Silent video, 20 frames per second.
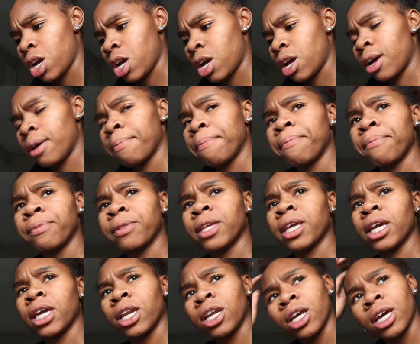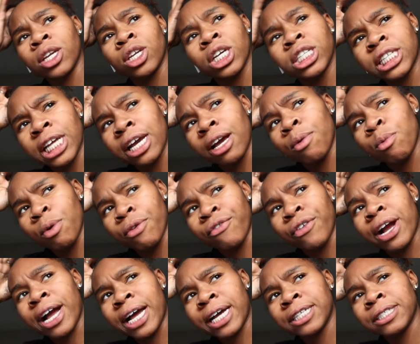um can I, does that come with
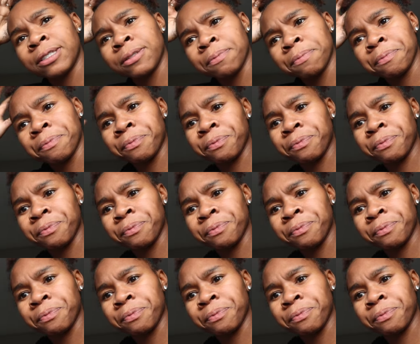fries